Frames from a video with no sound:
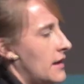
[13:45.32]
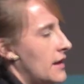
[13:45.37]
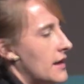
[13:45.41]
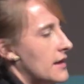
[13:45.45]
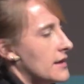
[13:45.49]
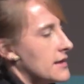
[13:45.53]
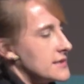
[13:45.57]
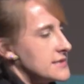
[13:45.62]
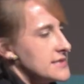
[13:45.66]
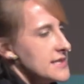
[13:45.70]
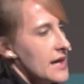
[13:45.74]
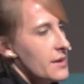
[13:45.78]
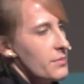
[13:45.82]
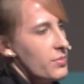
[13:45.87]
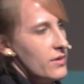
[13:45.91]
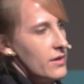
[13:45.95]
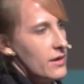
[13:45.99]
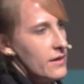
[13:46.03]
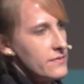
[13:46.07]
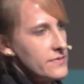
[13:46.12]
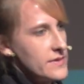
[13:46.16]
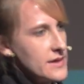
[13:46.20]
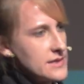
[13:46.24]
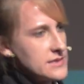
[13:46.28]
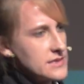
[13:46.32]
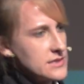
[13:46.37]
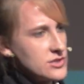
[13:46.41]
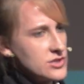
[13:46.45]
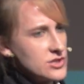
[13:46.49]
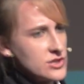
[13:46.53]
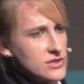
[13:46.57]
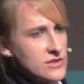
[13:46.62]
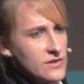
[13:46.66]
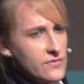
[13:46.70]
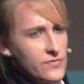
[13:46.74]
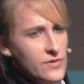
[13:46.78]
An example of this is
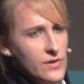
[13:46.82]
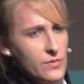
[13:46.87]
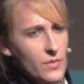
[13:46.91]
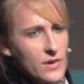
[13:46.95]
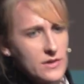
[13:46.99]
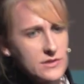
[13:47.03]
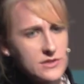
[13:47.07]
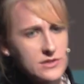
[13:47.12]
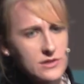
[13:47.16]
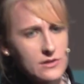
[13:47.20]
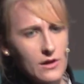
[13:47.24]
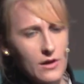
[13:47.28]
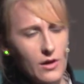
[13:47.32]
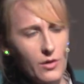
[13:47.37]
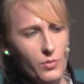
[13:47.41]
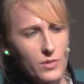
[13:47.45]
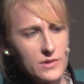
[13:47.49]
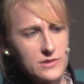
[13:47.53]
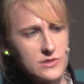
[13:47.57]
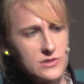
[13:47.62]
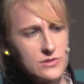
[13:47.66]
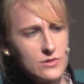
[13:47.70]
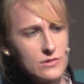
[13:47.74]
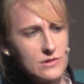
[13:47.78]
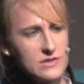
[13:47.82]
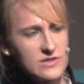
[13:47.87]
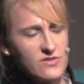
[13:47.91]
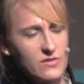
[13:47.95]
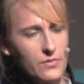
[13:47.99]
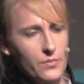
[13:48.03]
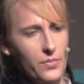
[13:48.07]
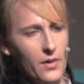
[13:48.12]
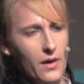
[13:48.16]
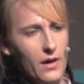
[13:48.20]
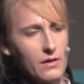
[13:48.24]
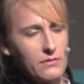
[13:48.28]
just a few months ago when students
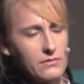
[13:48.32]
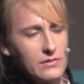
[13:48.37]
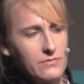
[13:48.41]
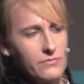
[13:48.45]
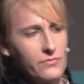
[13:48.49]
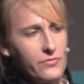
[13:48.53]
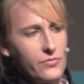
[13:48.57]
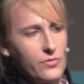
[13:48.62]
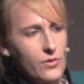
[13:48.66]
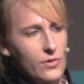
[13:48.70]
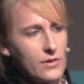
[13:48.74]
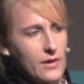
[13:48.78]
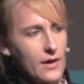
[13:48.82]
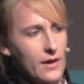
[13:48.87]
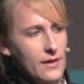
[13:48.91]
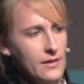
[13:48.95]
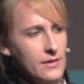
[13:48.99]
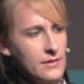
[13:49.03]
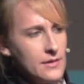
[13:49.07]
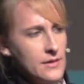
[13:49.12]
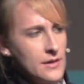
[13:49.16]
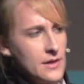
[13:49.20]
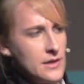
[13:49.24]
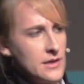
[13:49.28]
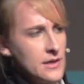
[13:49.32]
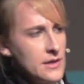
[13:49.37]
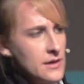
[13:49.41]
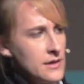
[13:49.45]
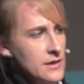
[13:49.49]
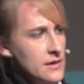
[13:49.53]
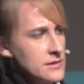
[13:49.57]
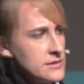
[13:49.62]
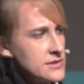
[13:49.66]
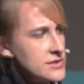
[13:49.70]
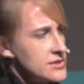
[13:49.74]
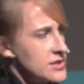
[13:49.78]
from Parkland, Florida,
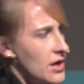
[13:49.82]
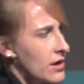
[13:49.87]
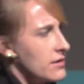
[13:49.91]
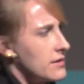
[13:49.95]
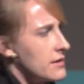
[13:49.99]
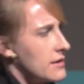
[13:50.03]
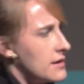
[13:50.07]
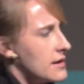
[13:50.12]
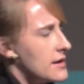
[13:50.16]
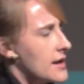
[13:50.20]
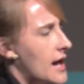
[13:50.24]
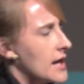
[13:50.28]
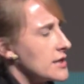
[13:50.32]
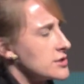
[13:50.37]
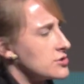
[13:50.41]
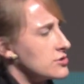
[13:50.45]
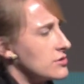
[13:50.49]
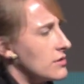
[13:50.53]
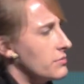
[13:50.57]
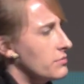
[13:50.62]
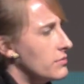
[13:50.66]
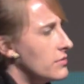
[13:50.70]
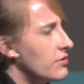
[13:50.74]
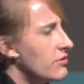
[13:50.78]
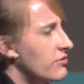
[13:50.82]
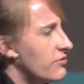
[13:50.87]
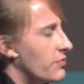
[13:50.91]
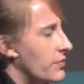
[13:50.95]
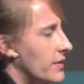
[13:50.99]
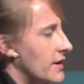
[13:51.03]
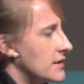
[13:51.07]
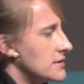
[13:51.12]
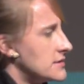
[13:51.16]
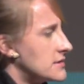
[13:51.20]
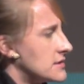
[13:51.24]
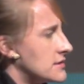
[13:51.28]
started a national
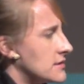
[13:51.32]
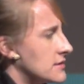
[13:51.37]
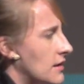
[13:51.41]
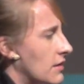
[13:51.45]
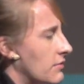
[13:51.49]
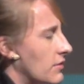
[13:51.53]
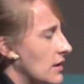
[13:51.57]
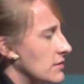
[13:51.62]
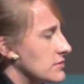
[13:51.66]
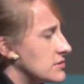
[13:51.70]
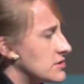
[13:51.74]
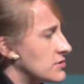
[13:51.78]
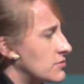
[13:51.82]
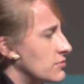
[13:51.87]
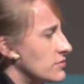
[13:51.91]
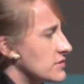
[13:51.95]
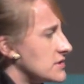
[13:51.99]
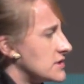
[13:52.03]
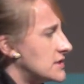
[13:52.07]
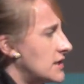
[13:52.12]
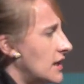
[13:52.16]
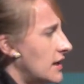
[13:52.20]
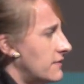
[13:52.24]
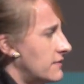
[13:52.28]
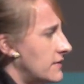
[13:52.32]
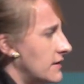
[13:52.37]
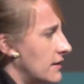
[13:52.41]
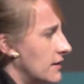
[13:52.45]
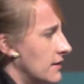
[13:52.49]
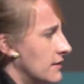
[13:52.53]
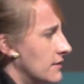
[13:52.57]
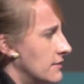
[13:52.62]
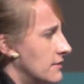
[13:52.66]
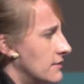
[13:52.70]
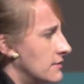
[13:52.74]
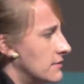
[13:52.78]
movement around school
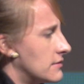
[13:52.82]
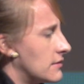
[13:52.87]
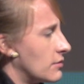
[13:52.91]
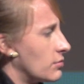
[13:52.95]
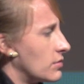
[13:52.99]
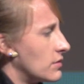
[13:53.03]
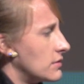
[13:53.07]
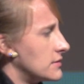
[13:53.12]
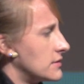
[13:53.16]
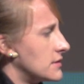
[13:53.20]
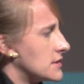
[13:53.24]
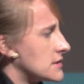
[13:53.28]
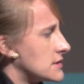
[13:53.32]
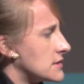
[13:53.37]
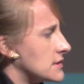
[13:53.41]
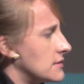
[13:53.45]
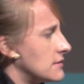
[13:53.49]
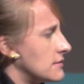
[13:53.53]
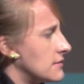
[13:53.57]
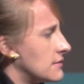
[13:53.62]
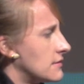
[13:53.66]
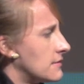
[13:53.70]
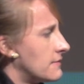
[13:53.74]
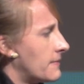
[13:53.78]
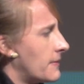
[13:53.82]
safety, the world listened.